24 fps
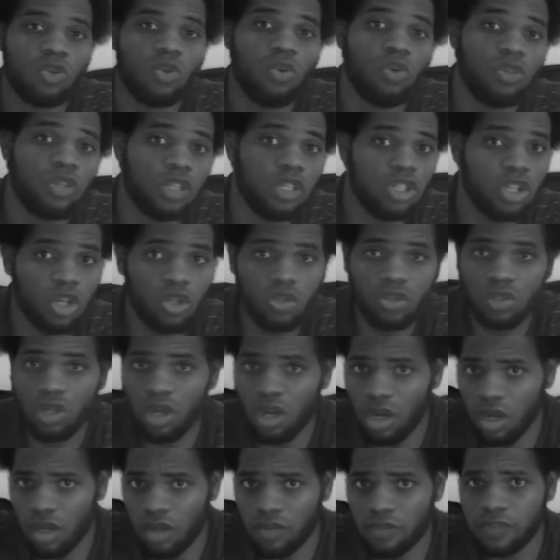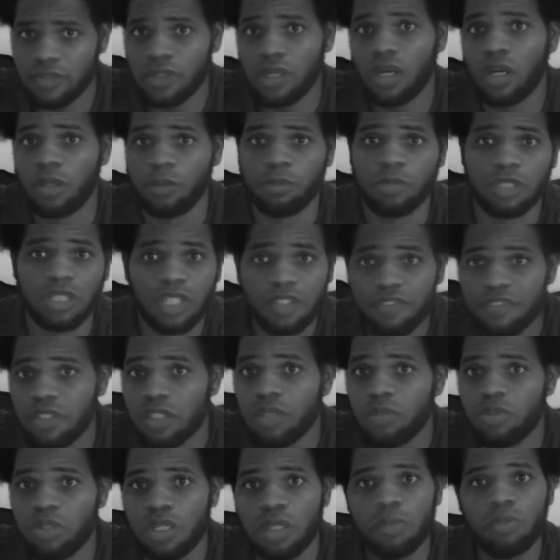On the note of
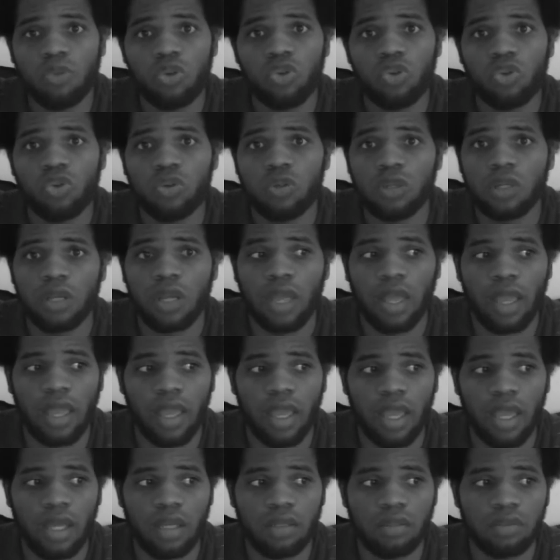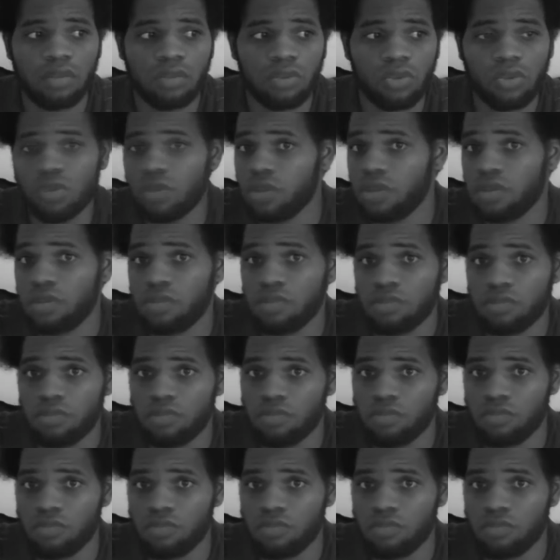uplifting people, and on